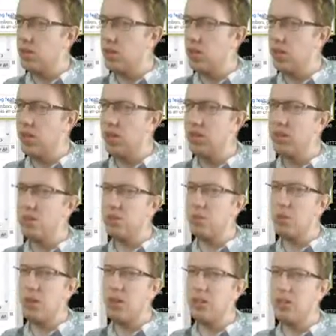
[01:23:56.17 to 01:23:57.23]
I think it's the
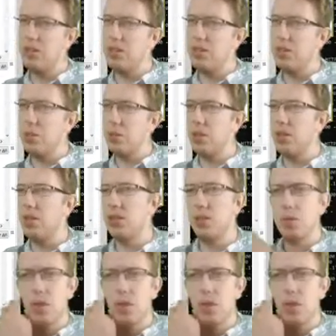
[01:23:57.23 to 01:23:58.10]
way it's doing this.